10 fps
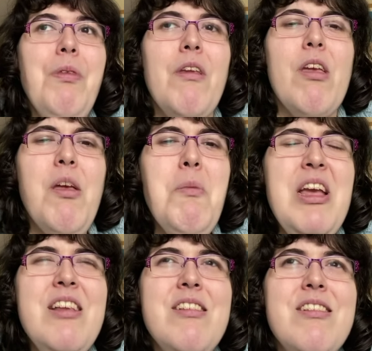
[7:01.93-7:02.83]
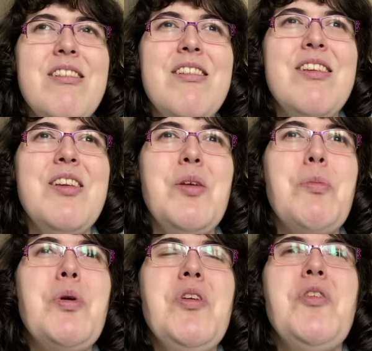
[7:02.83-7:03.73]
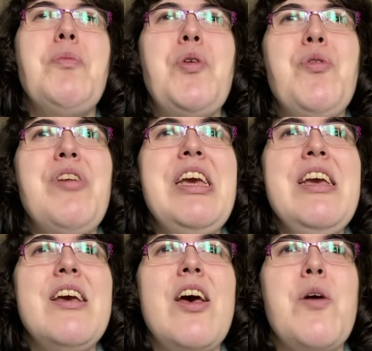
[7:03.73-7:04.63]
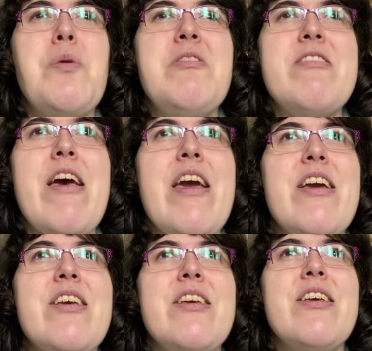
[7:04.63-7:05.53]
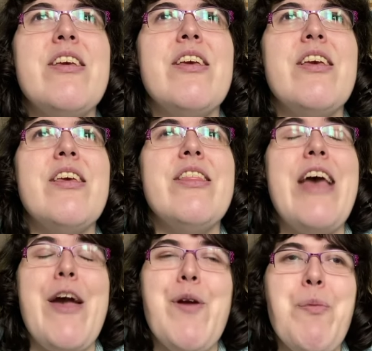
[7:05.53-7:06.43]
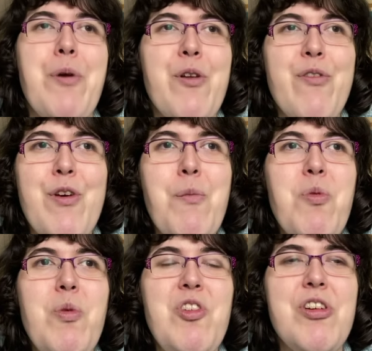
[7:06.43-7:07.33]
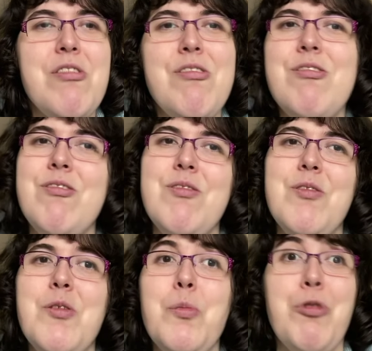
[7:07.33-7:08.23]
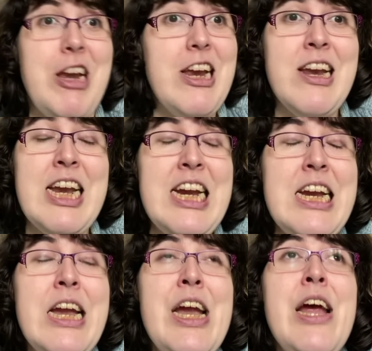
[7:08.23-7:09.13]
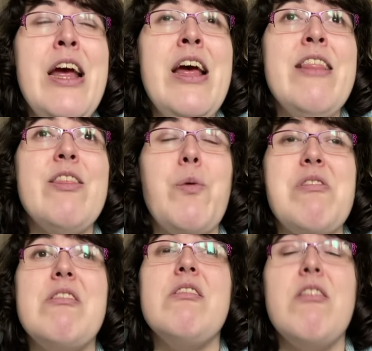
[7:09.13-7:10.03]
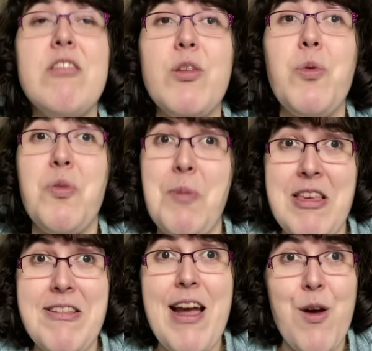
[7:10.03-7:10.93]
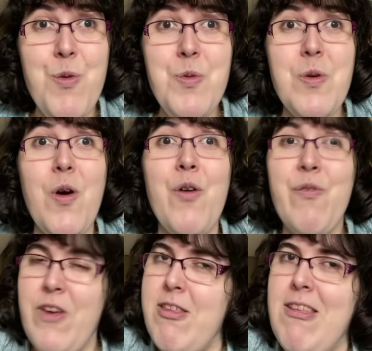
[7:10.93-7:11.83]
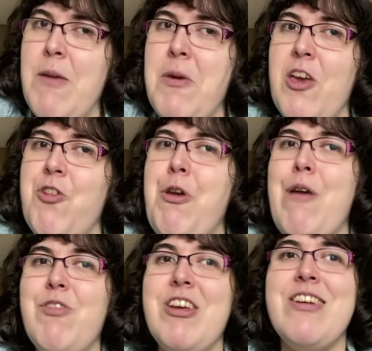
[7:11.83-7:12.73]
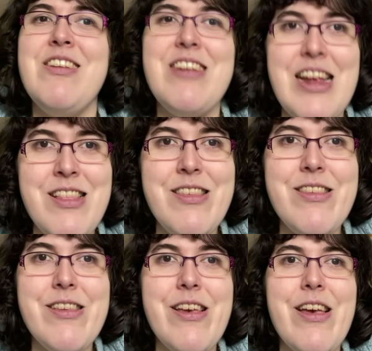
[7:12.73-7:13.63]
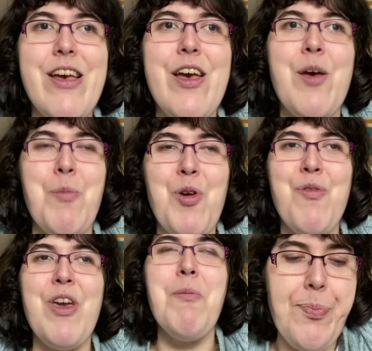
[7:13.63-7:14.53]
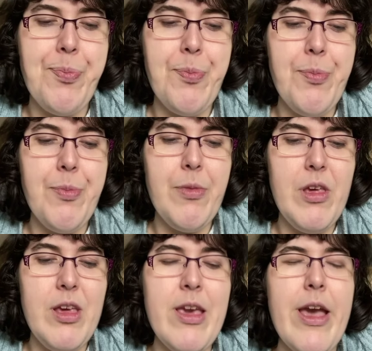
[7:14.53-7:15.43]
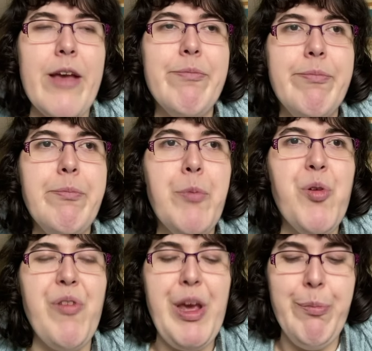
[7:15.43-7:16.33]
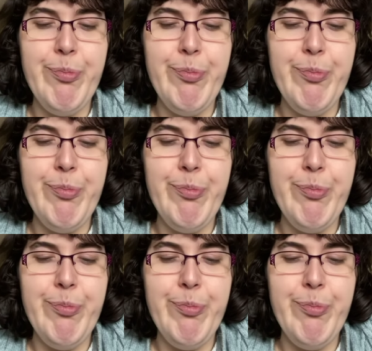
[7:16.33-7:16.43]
I mean, book to movie, I would say the Harry Potter films were done brilliantly. There was a lot that was missed out, obviously, because you have to condense a movie. Yeah, movie.